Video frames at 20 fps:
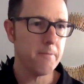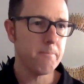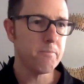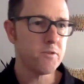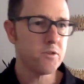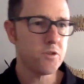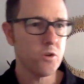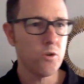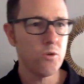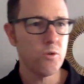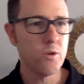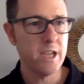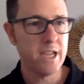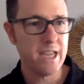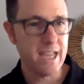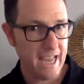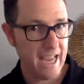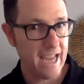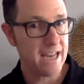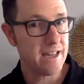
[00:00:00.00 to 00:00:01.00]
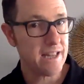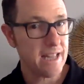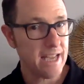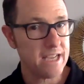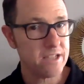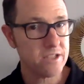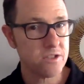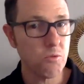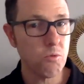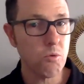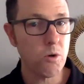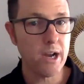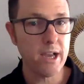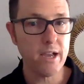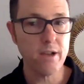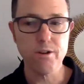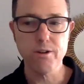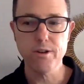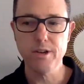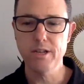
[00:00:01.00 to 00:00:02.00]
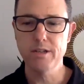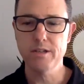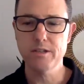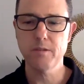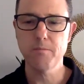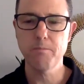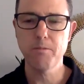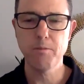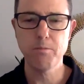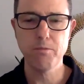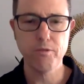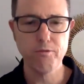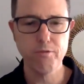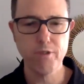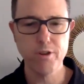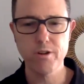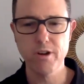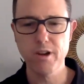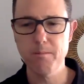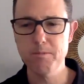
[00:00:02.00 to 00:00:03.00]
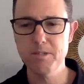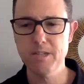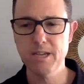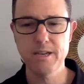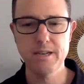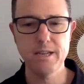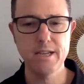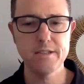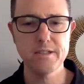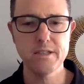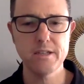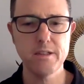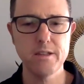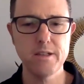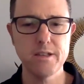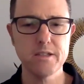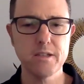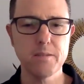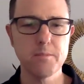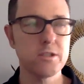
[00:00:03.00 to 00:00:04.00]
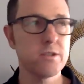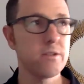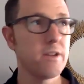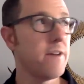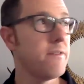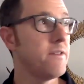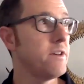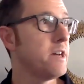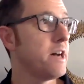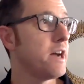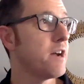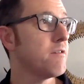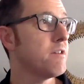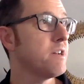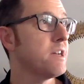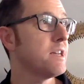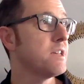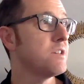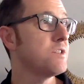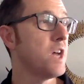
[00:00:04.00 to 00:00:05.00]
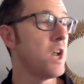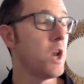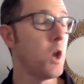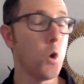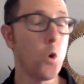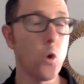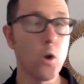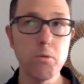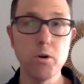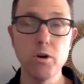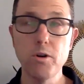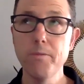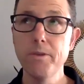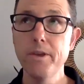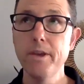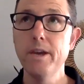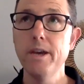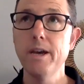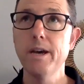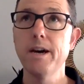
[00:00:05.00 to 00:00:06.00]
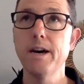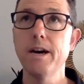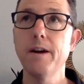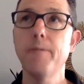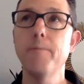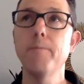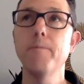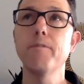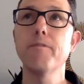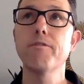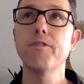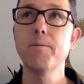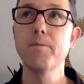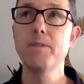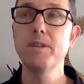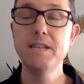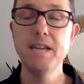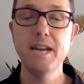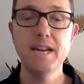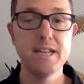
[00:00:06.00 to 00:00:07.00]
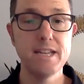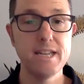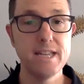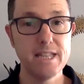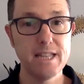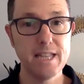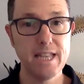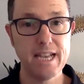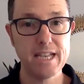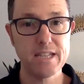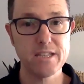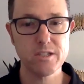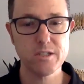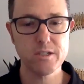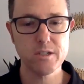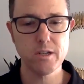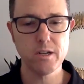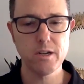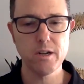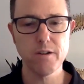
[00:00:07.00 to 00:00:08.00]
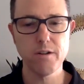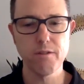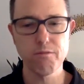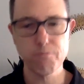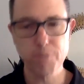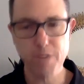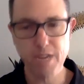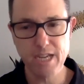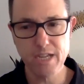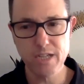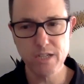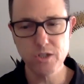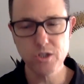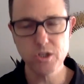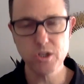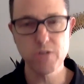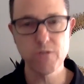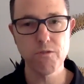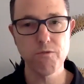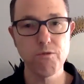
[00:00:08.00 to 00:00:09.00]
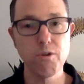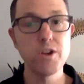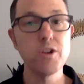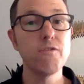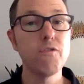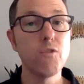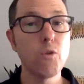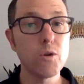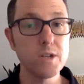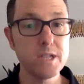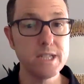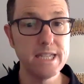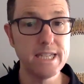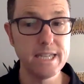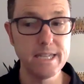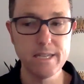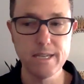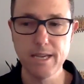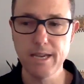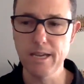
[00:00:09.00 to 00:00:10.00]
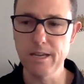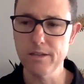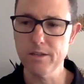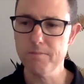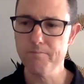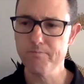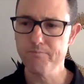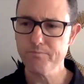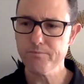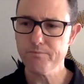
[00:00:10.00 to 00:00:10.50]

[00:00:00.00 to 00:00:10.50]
So it can last a while. And some people have wondered, I'm 10 days into this, I'm still having diarrhea. Is that normal? From the data, it lasts a range in 1 to 14 days.